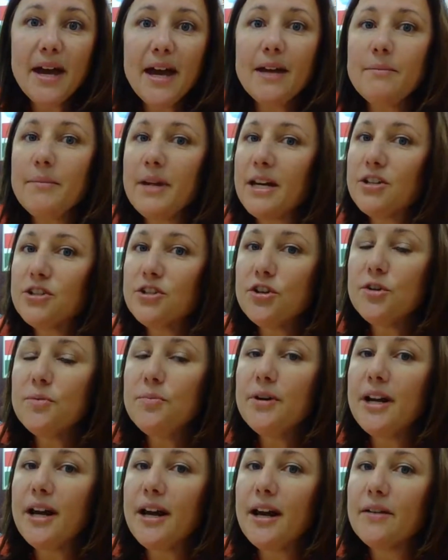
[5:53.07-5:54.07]
and make sure you
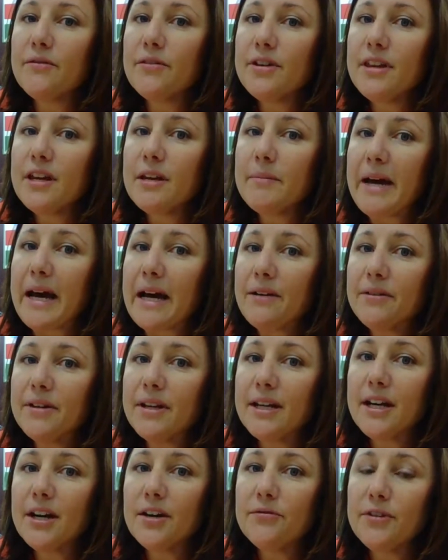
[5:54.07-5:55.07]
put everything back
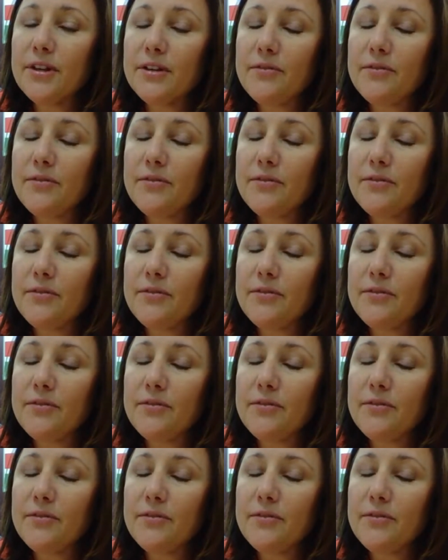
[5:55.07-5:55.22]
really carefully.